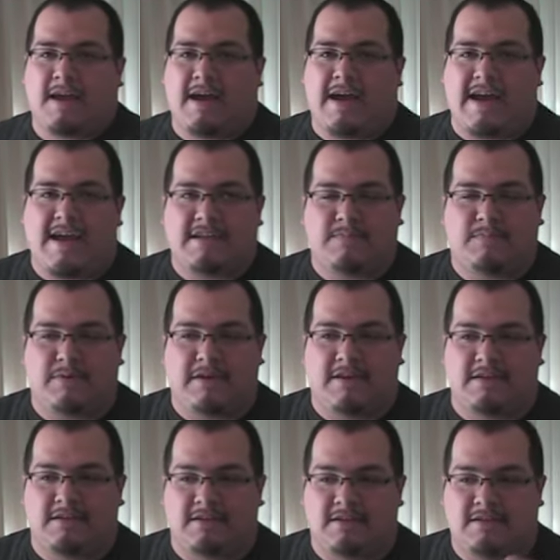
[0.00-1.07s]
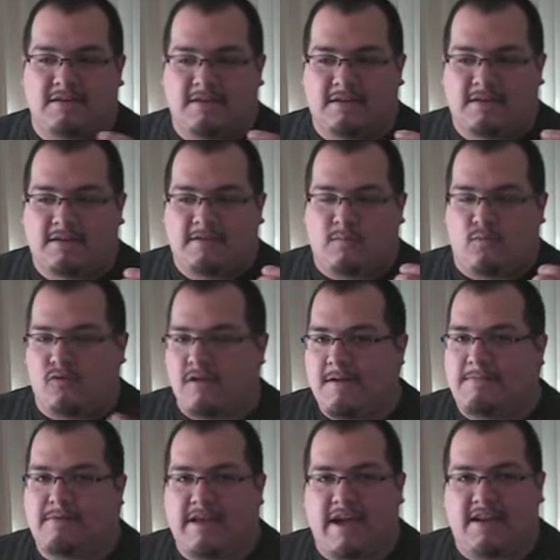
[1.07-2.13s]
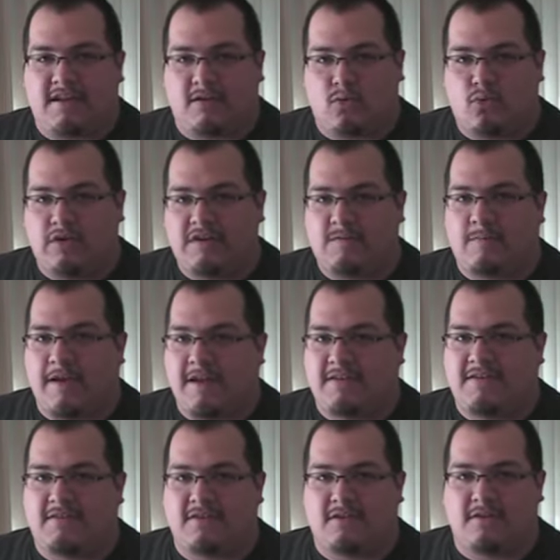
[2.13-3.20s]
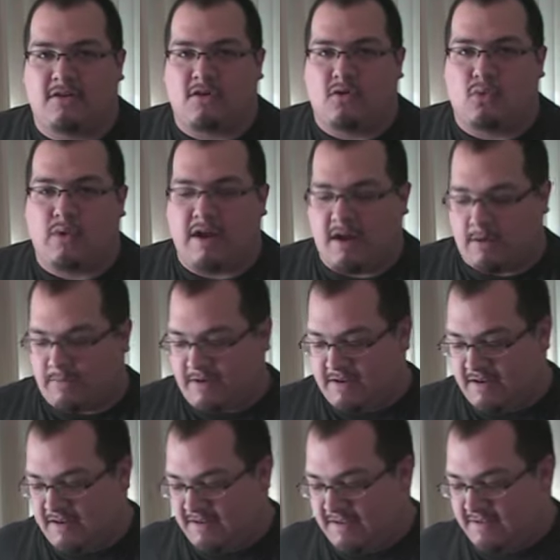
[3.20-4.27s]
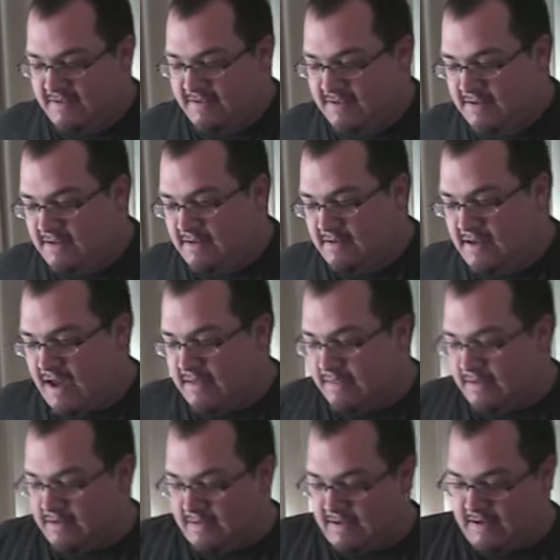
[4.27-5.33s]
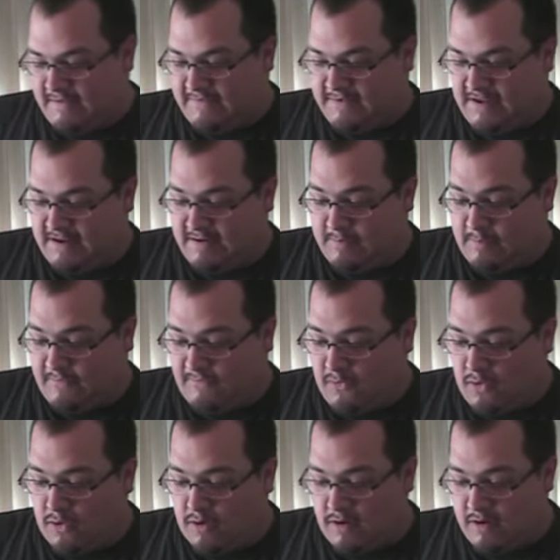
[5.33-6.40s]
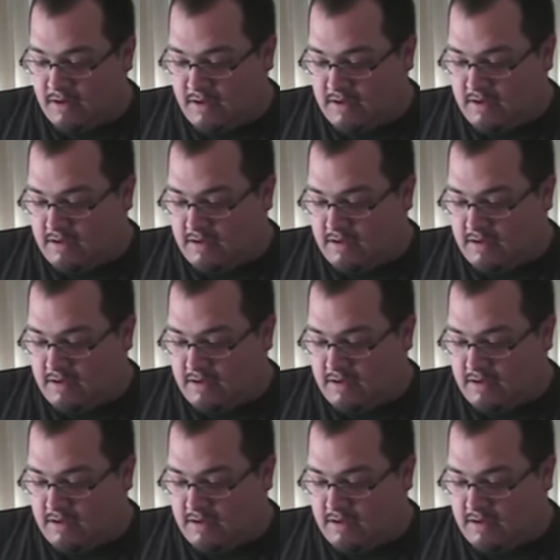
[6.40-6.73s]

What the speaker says: I had been pre-planning which pages are going to go where, because I think, like I stated before,